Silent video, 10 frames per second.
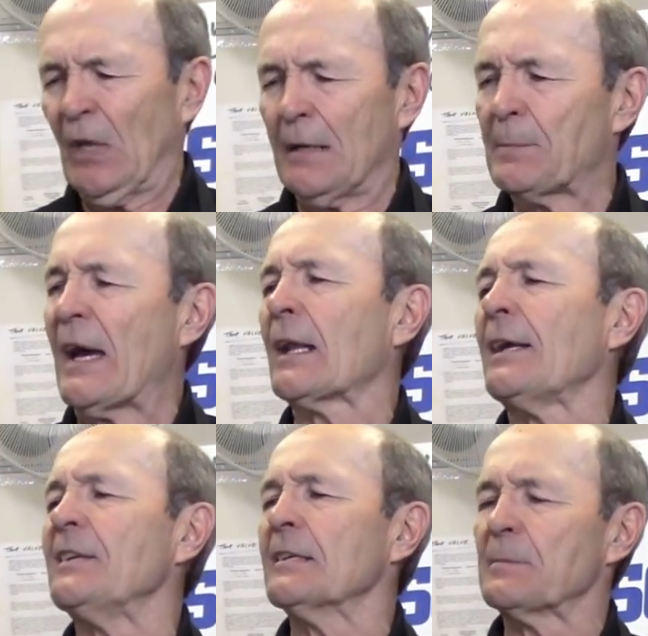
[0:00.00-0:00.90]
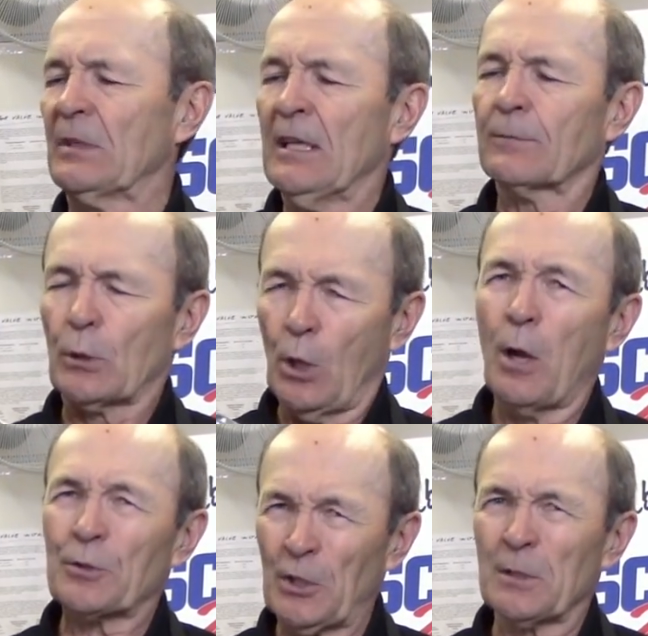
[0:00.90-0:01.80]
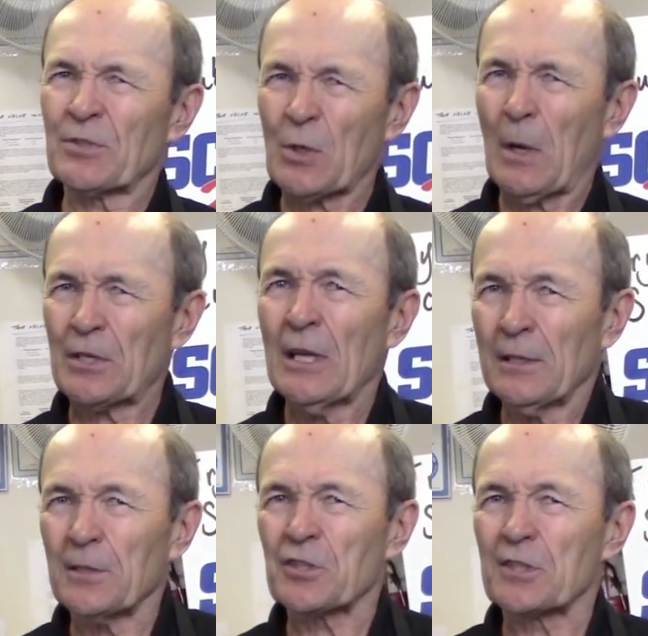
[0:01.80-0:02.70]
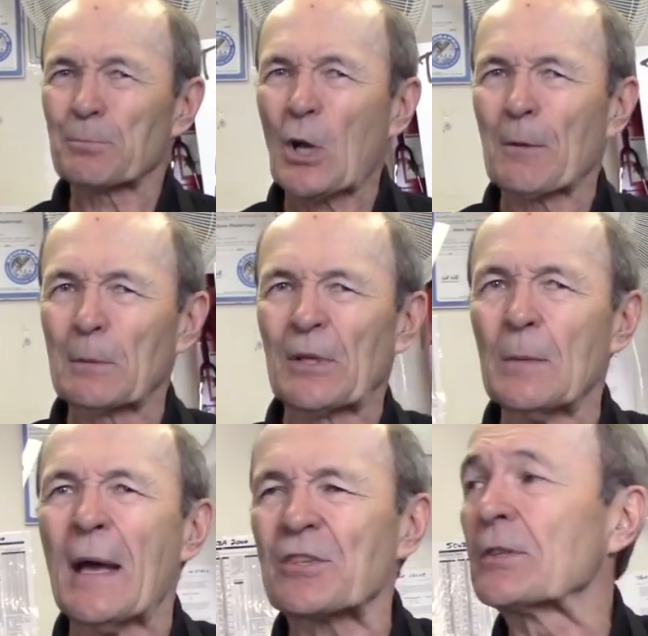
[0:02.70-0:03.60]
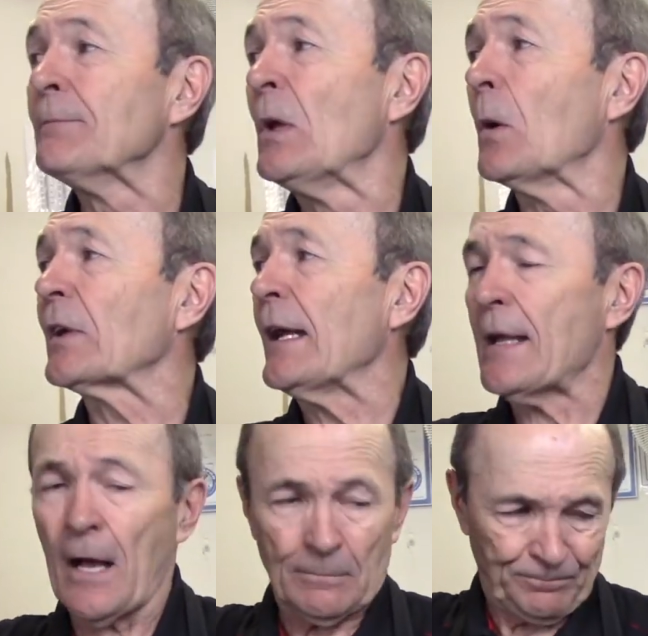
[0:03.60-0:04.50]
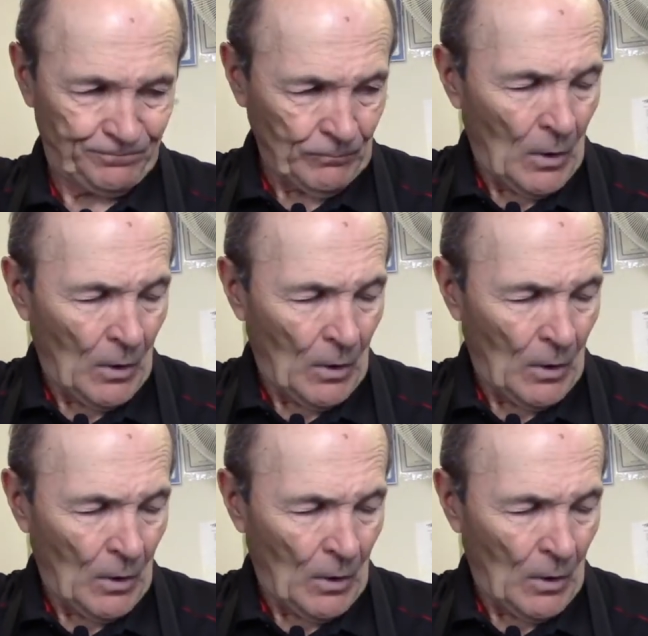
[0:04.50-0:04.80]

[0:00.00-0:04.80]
Not a bad idea, but for long-term storage, this is probably the best. Okay, now,